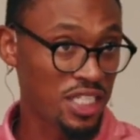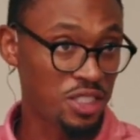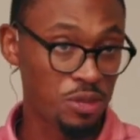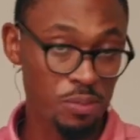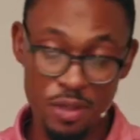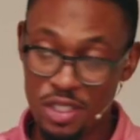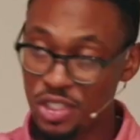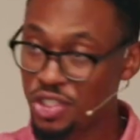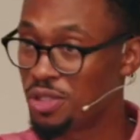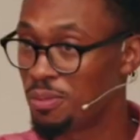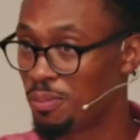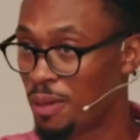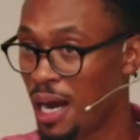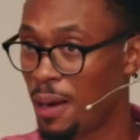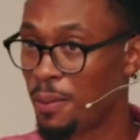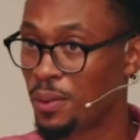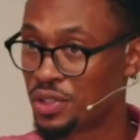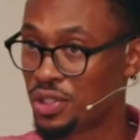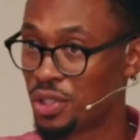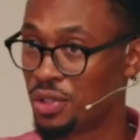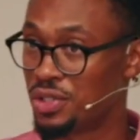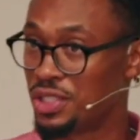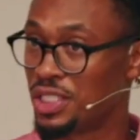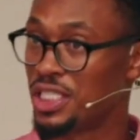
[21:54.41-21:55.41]
as Mission
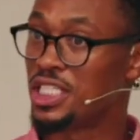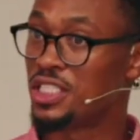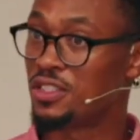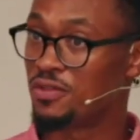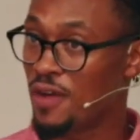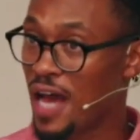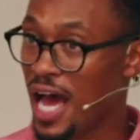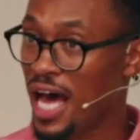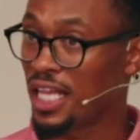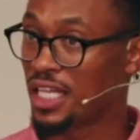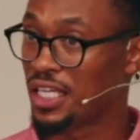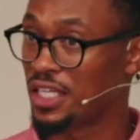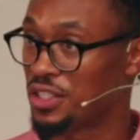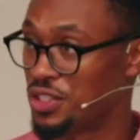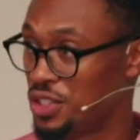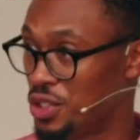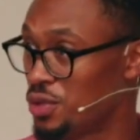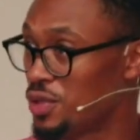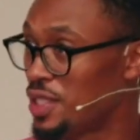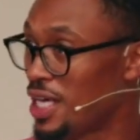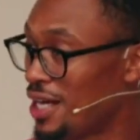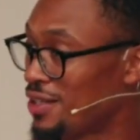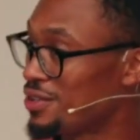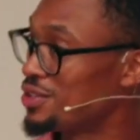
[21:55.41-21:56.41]
Bible Church East
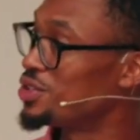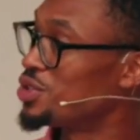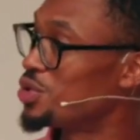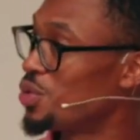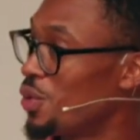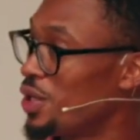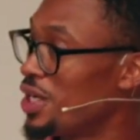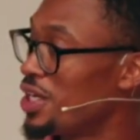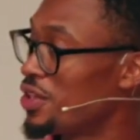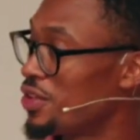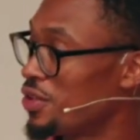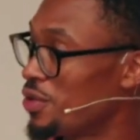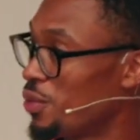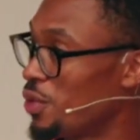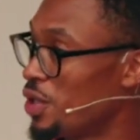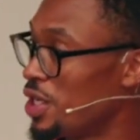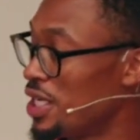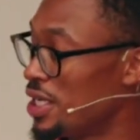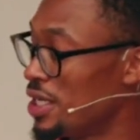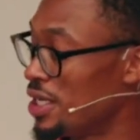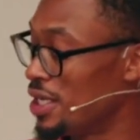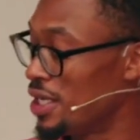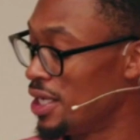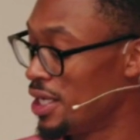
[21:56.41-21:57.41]
Valley in
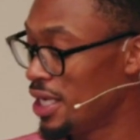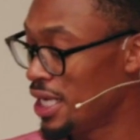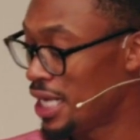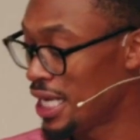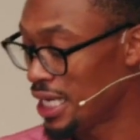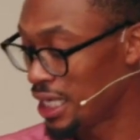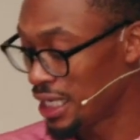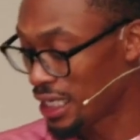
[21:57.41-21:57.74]
2023